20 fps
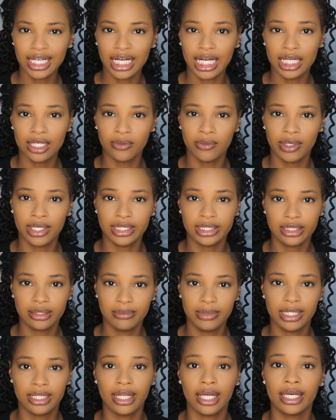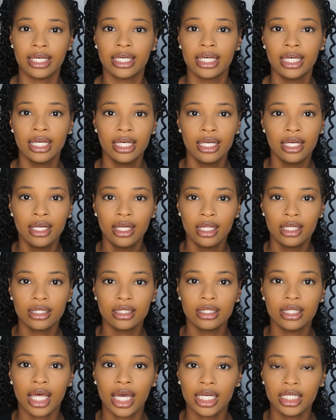kind of want it to be like
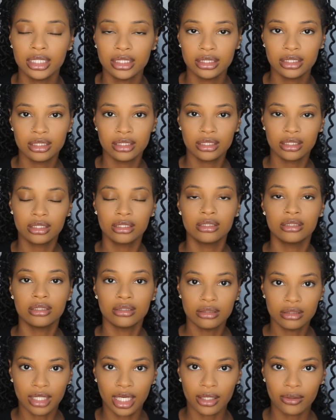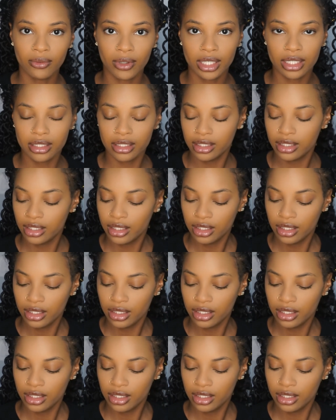lightweight.